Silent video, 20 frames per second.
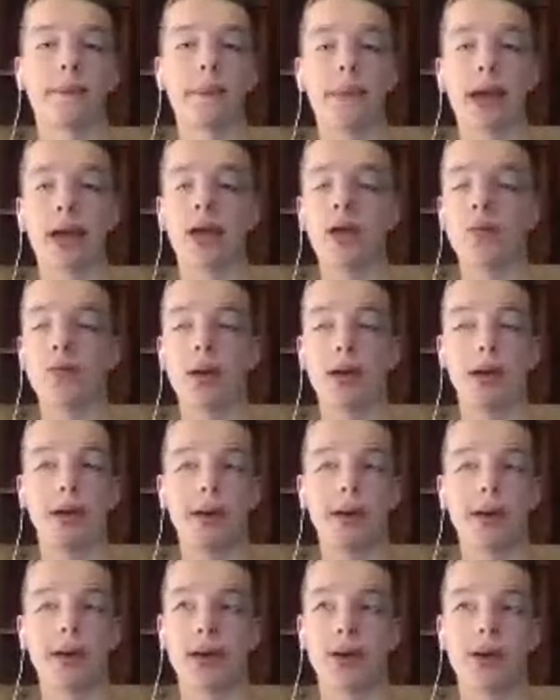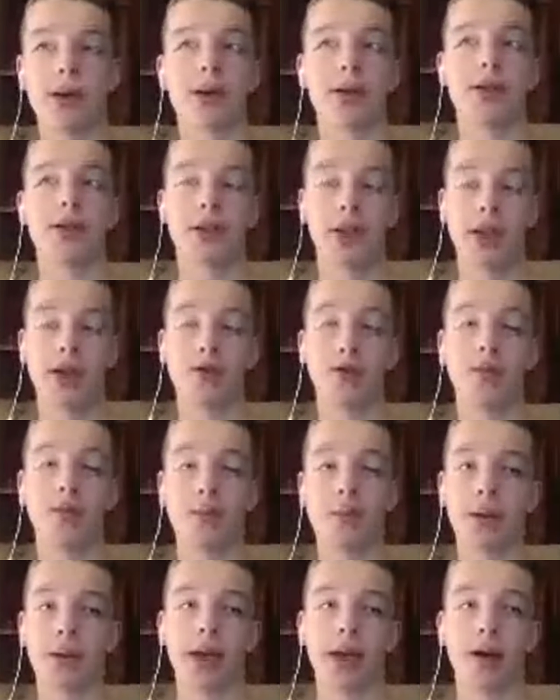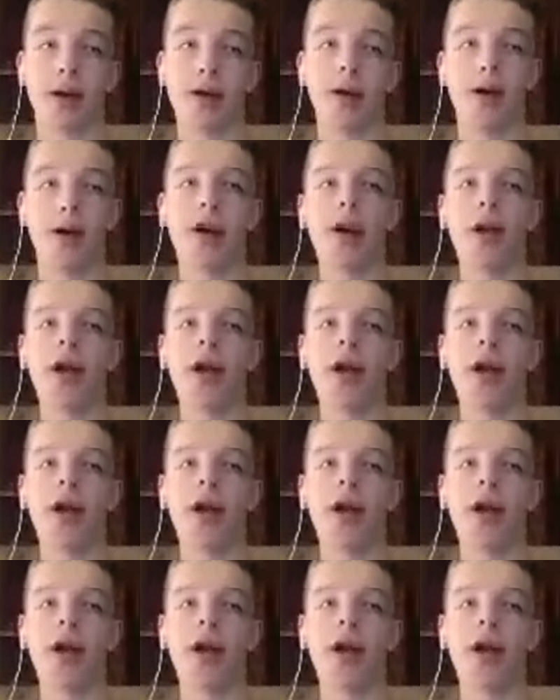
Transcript: you make a good channel banner.